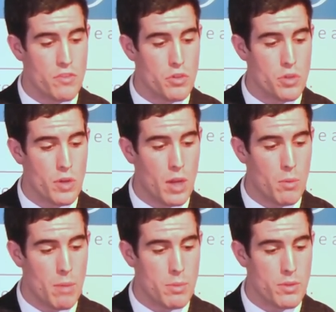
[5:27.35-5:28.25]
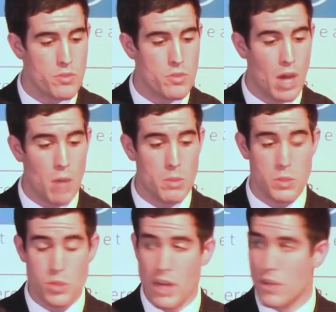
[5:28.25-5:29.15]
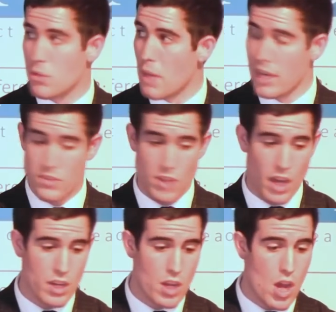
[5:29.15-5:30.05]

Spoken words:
for nuclear weapons, which were traded to Pakistan,